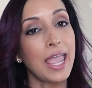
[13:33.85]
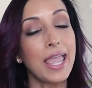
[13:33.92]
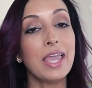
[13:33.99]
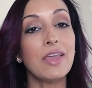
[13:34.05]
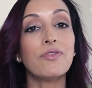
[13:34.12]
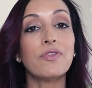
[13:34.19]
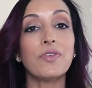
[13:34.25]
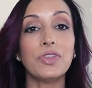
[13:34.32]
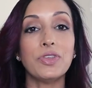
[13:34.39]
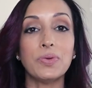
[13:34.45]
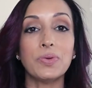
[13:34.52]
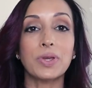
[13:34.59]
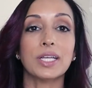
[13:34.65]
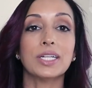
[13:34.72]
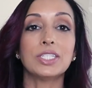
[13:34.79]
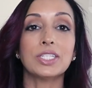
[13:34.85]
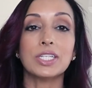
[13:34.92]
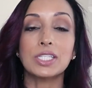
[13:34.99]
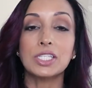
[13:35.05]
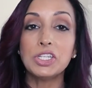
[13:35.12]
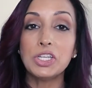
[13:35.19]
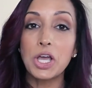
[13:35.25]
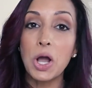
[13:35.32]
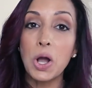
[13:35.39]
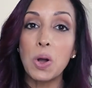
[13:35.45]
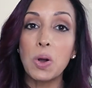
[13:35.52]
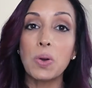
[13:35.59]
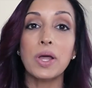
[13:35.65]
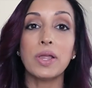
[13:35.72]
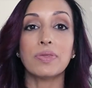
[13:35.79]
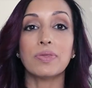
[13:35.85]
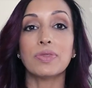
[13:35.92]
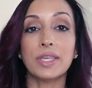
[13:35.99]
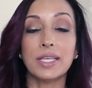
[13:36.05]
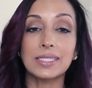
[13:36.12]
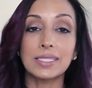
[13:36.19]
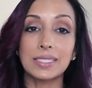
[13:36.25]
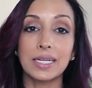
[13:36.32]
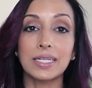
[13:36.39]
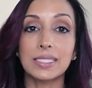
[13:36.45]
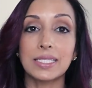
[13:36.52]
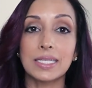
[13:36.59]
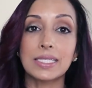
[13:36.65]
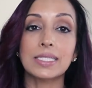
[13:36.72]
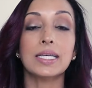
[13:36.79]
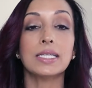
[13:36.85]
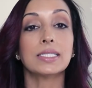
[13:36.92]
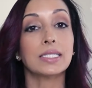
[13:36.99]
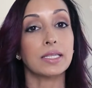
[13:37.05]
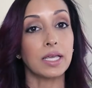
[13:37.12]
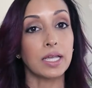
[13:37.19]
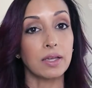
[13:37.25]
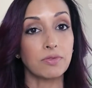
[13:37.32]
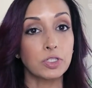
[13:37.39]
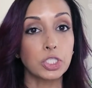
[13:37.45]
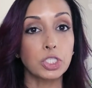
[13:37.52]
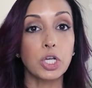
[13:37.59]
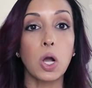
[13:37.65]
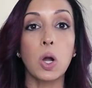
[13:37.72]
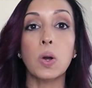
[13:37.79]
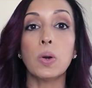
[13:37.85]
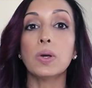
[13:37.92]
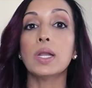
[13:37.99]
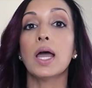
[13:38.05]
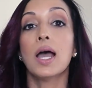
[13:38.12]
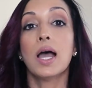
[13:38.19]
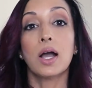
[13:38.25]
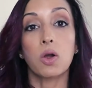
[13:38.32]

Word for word: if you can just know these studies exist and they have shown